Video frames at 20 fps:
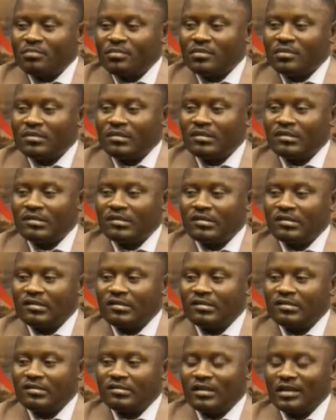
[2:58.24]

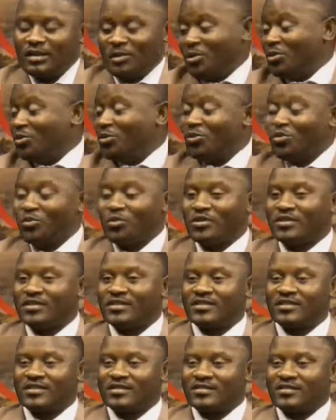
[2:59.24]
I don't know who
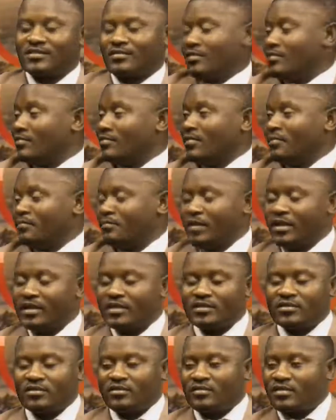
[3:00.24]
was on the
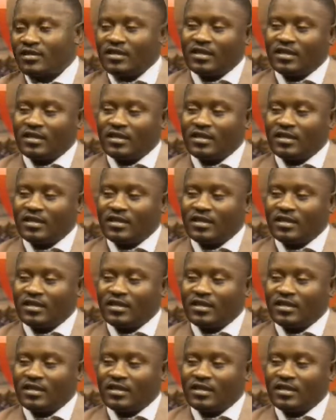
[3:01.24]
bench on the